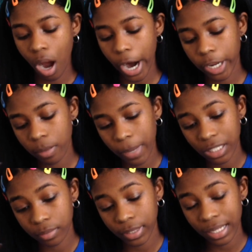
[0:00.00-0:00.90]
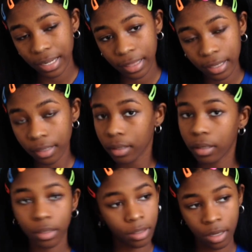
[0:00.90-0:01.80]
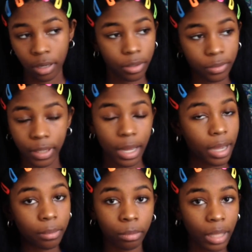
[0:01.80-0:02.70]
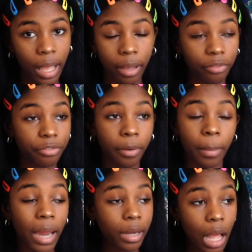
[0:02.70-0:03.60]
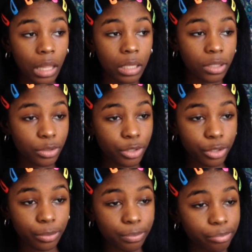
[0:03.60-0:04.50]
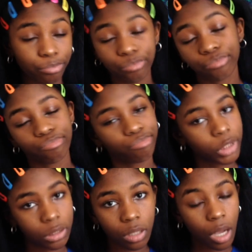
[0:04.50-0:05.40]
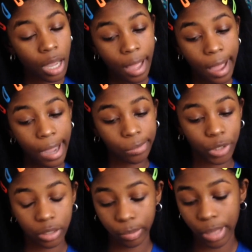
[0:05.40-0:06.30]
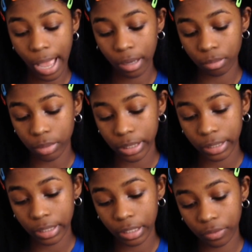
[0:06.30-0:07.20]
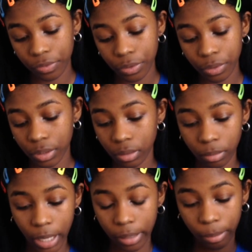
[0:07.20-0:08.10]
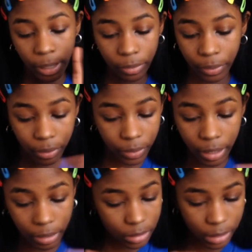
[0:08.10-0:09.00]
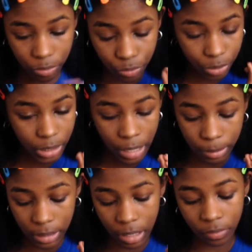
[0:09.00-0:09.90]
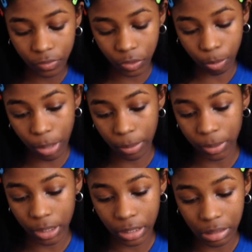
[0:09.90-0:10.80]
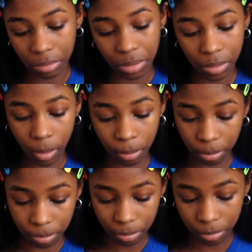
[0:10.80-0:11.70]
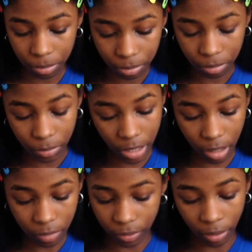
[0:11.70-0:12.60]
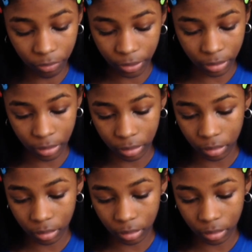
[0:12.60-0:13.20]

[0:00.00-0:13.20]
Are you mixed with anything? No, I'm black. From my knowledge, I'm just black. But if you do some like background ancestry type stuff, you'll probably get some of everything.